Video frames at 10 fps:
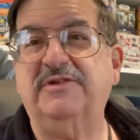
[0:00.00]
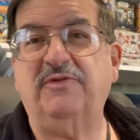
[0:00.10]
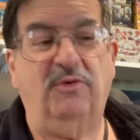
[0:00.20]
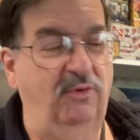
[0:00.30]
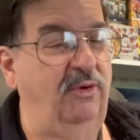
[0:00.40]

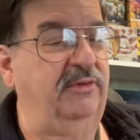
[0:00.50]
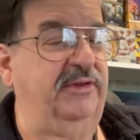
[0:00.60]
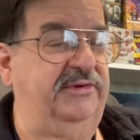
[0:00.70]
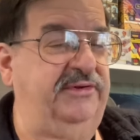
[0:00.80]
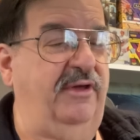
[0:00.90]
for all
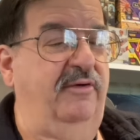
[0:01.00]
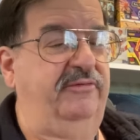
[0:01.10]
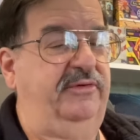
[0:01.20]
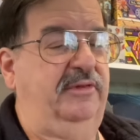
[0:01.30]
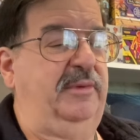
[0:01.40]
this
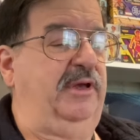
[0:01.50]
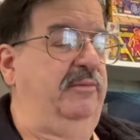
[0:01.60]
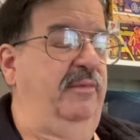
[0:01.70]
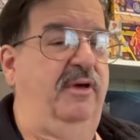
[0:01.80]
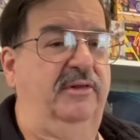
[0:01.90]
stuff. Let me
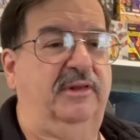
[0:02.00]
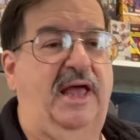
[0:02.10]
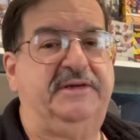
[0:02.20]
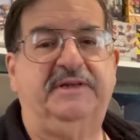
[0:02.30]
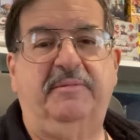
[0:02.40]

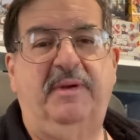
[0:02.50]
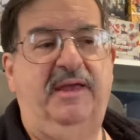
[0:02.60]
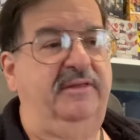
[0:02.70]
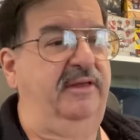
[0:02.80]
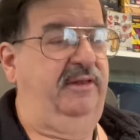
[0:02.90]
unelastic
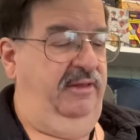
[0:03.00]
band it.